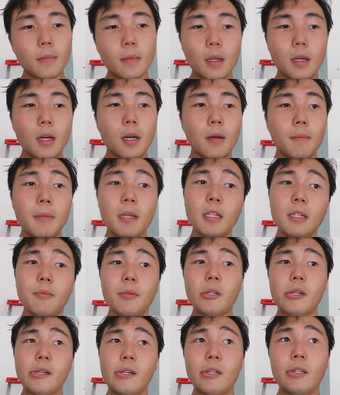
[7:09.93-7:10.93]
mainly
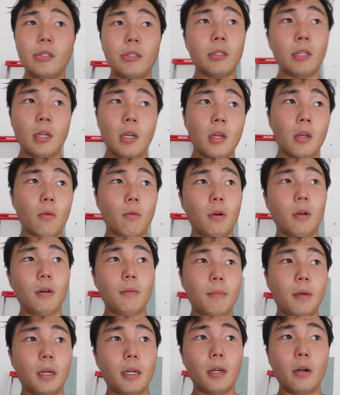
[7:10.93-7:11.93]
because, well,
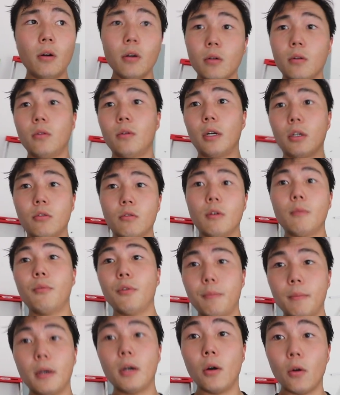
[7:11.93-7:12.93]
my uncle, I grew up
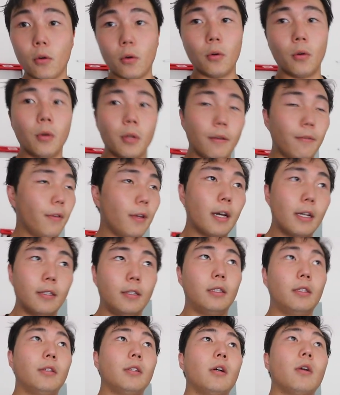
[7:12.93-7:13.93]
with my uncle, if you guys
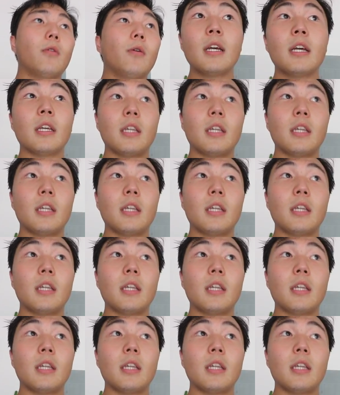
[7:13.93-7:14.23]
didn't know.